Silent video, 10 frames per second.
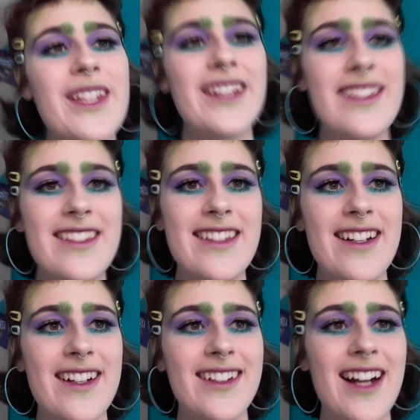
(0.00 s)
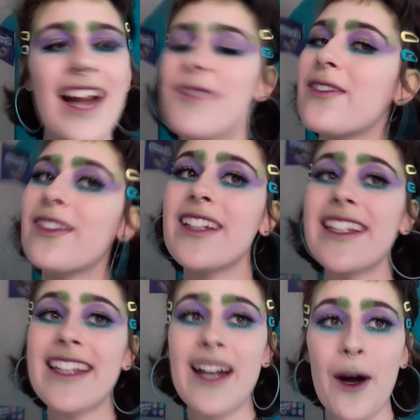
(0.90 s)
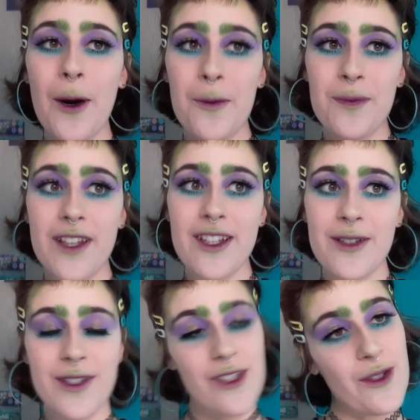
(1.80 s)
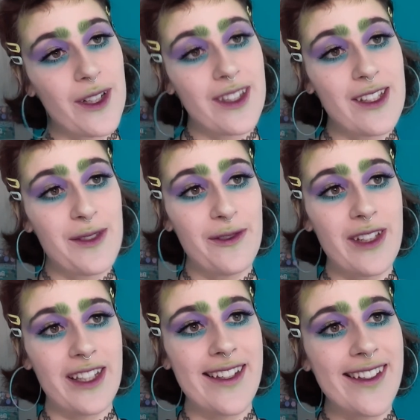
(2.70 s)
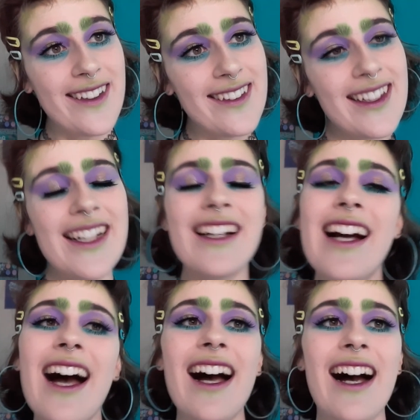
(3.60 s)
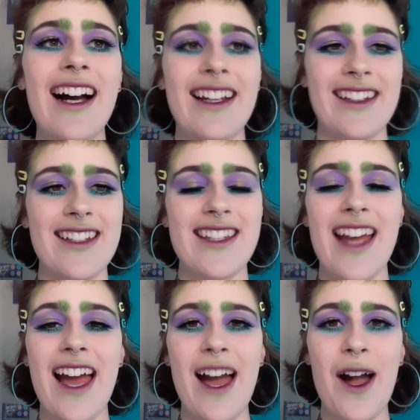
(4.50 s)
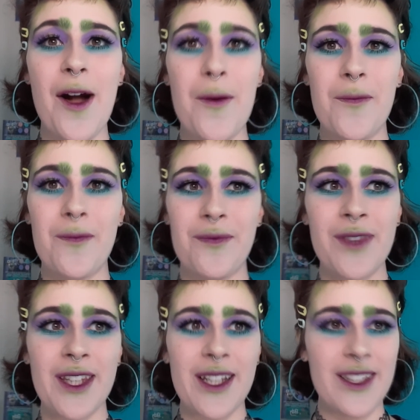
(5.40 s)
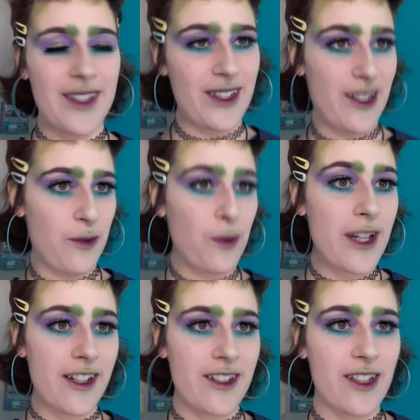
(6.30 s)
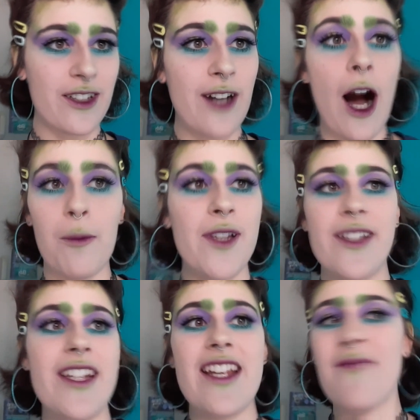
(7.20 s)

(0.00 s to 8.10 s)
So I really hope that you enjoyed this video and the weird goblin-y